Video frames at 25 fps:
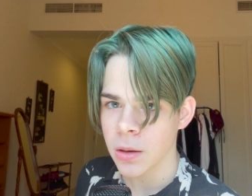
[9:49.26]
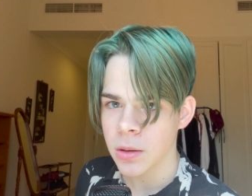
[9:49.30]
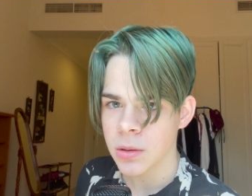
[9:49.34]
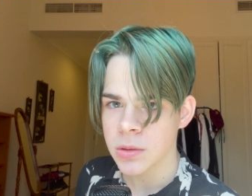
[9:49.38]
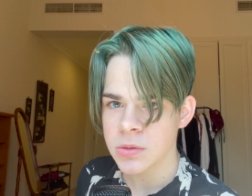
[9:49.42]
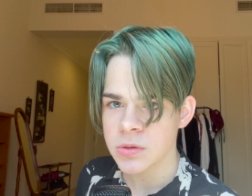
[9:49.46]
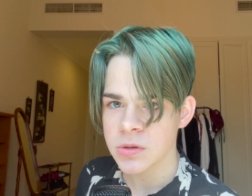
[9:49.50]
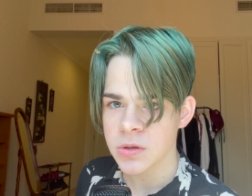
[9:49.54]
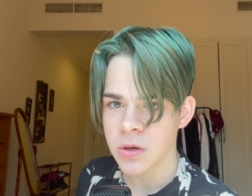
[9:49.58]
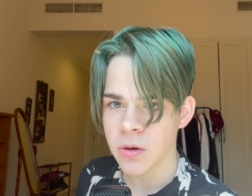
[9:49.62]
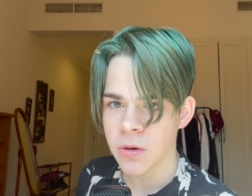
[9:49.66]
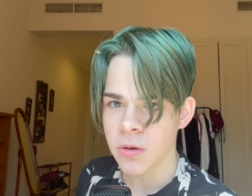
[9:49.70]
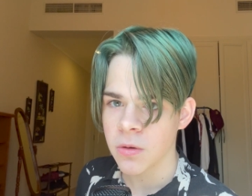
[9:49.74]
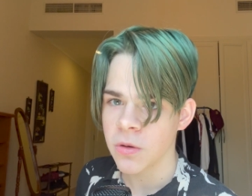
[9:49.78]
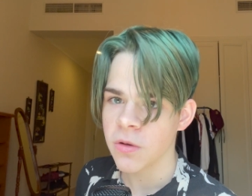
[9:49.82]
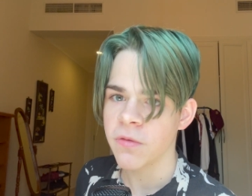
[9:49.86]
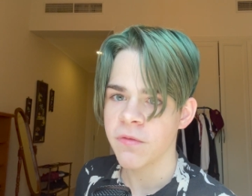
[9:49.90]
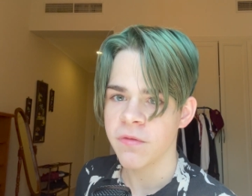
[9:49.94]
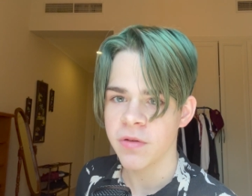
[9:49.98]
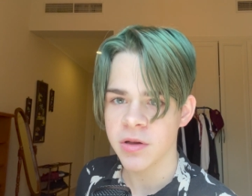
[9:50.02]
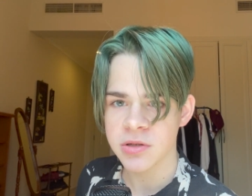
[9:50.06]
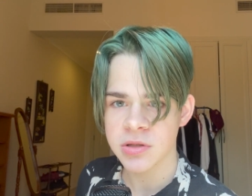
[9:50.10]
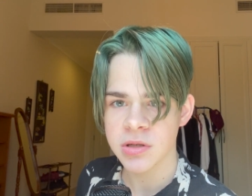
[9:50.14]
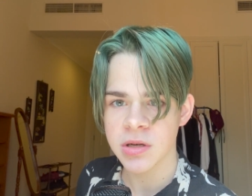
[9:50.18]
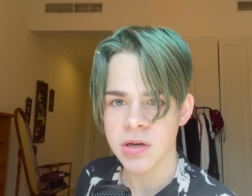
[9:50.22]
so
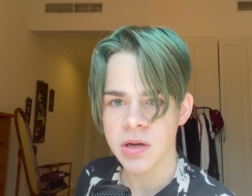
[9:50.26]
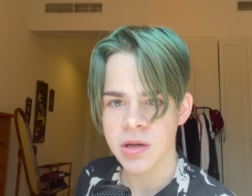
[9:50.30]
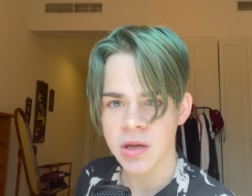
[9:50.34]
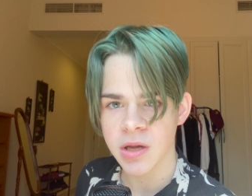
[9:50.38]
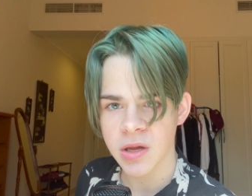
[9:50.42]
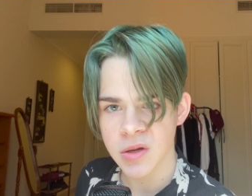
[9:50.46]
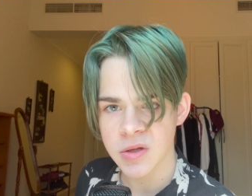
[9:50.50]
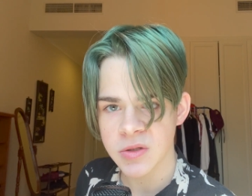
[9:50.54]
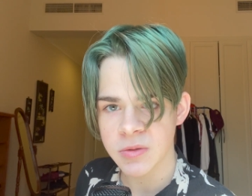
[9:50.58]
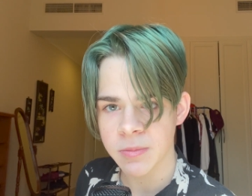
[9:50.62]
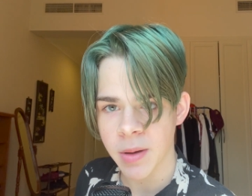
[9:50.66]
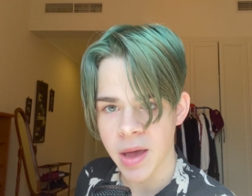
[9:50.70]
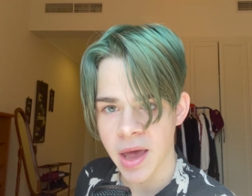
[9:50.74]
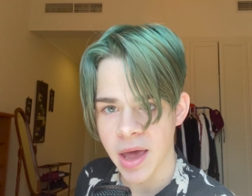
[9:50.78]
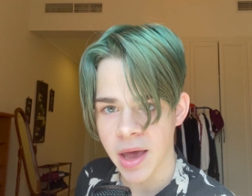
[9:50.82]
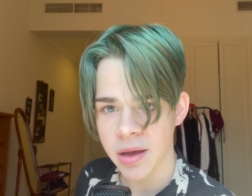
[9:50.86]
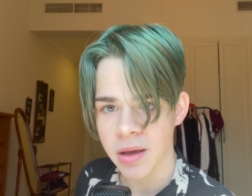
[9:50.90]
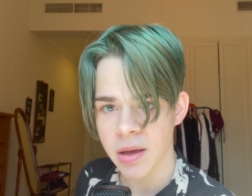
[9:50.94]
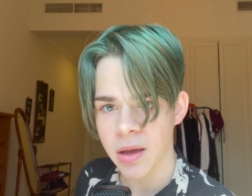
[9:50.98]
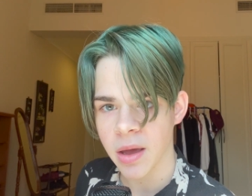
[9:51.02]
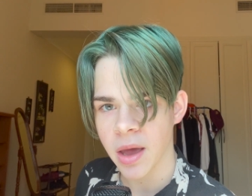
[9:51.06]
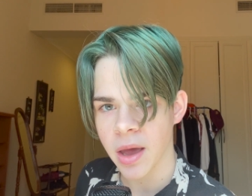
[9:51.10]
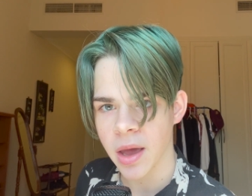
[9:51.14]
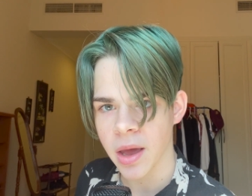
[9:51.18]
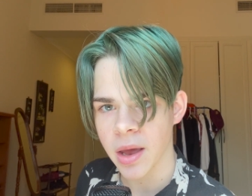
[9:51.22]
vision is
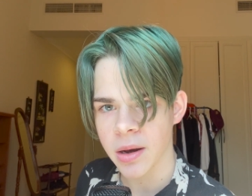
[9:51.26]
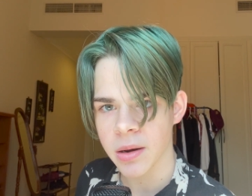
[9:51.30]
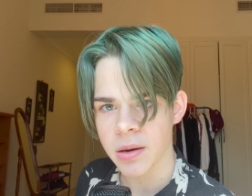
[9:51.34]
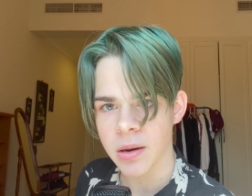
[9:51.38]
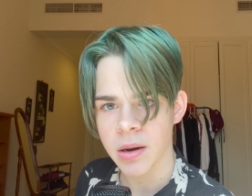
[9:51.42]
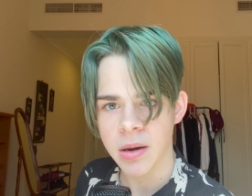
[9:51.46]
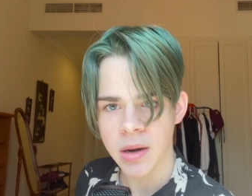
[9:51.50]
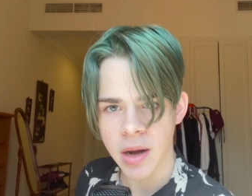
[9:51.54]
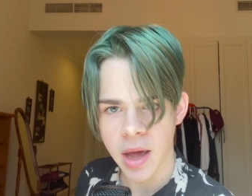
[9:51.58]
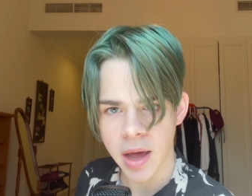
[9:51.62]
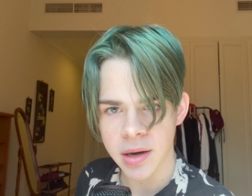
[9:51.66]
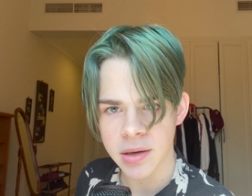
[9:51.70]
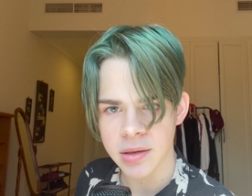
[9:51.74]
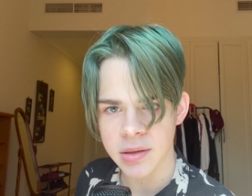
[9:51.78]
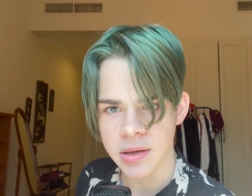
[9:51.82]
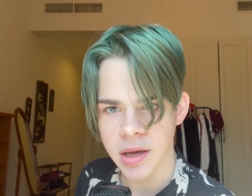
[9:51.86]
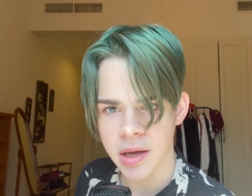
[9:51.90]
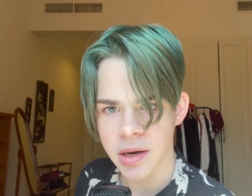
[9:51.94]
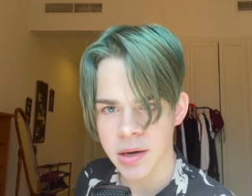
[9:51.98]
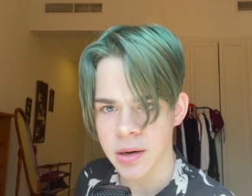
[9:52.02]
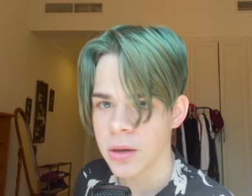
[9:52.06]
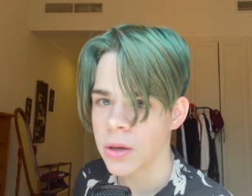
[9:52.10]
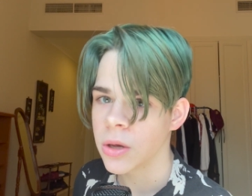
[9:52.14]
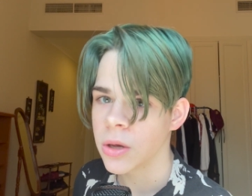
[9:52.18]
back and not dead.